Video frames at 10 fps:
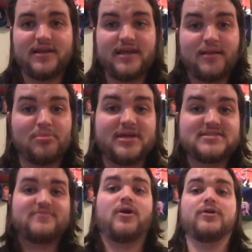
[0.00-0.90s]
in a
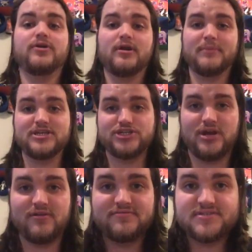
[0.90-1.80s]
place of honor on my
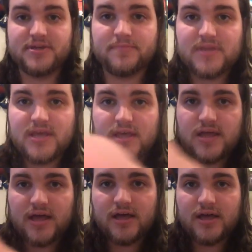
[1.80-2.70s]
shelf. So
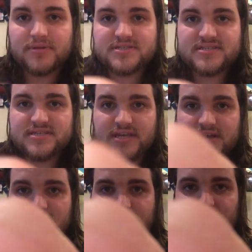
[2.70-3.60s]
let's see
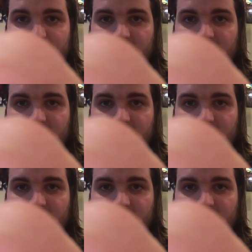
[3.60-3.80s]
here, looking at